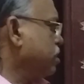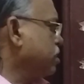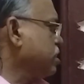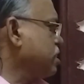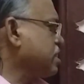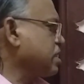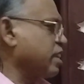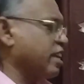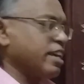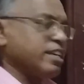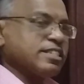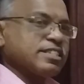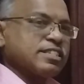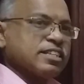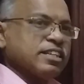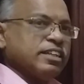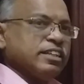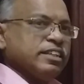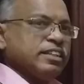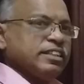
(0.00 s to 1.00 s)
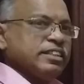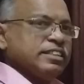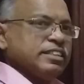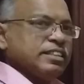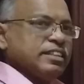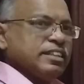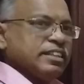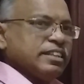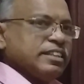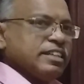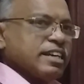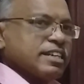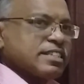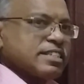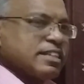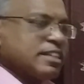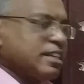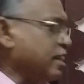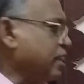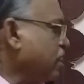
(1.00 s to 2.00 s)
this case, x
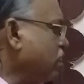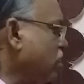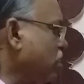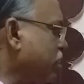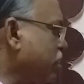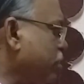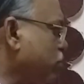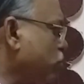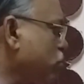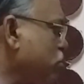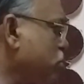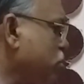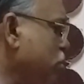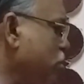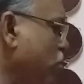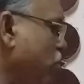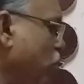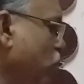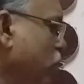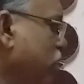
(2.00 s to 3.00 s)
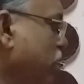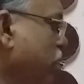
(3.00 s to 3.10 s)
greater than or equal to 0,